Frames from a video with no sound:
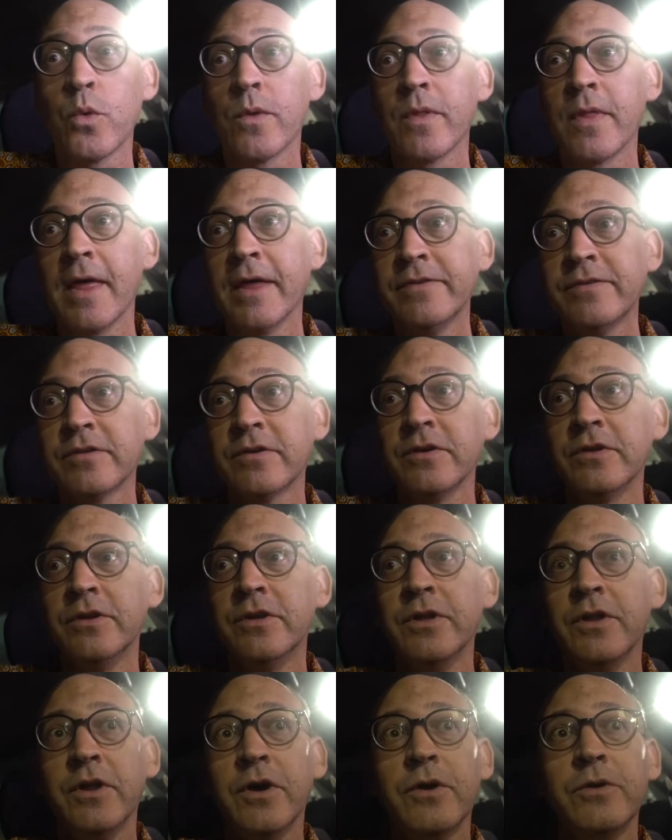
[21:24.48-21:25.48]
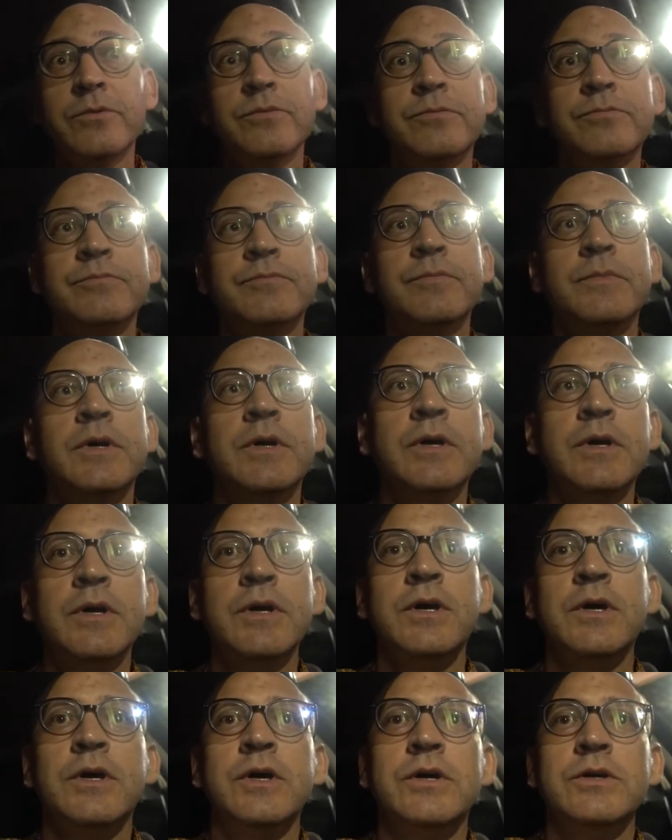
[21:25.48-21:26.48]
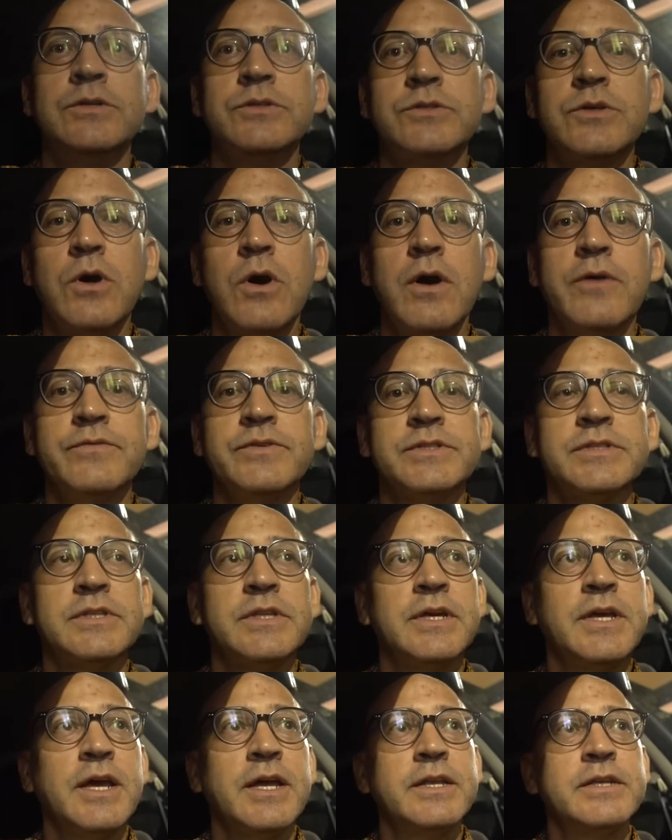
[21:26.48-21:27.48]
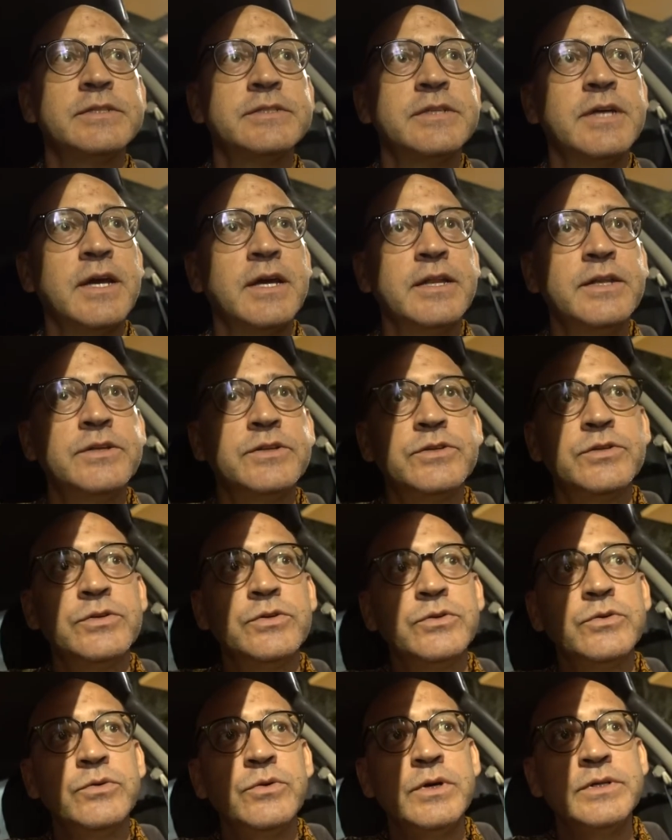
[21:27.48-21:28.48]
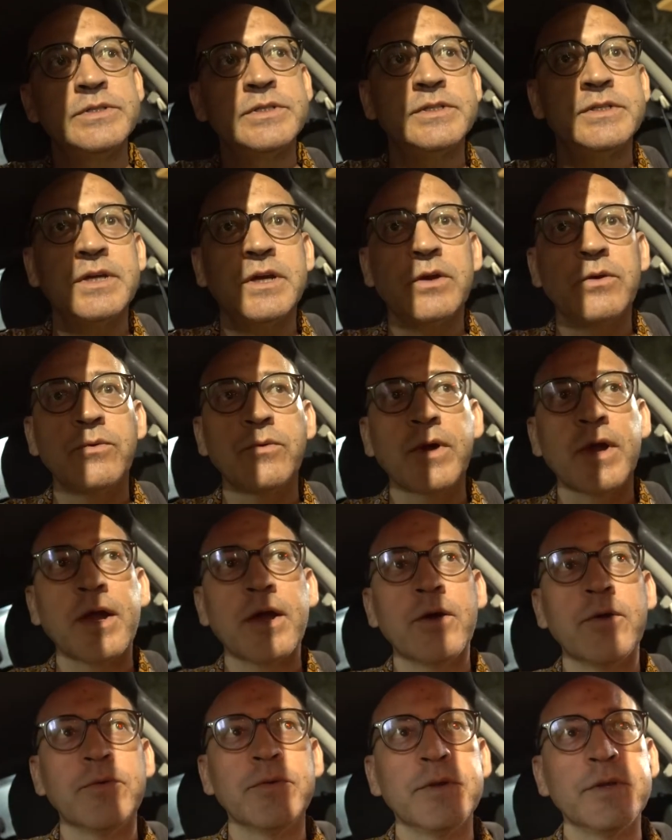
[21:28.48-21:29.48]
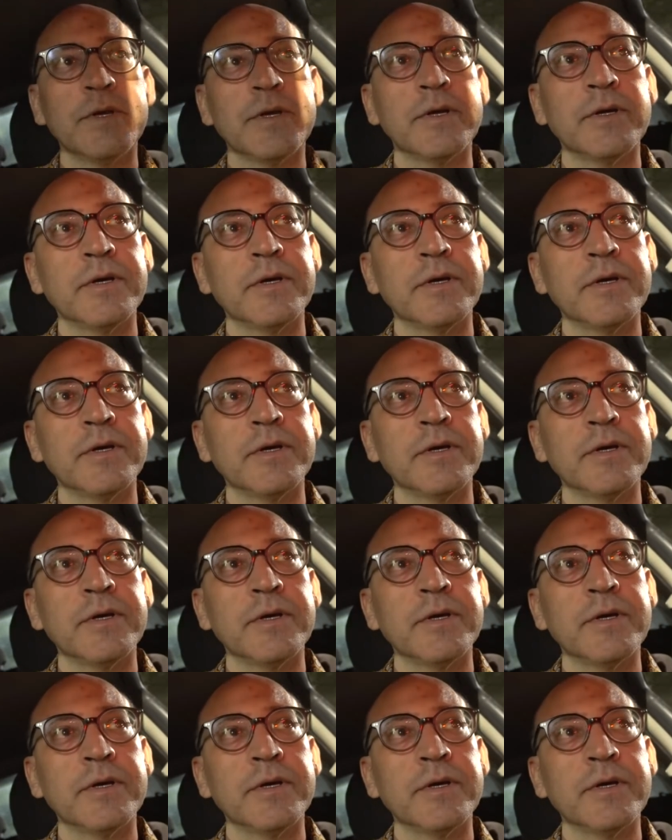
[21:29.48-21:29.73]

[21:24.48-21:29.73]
That's good to know. So obviously I decided to stick around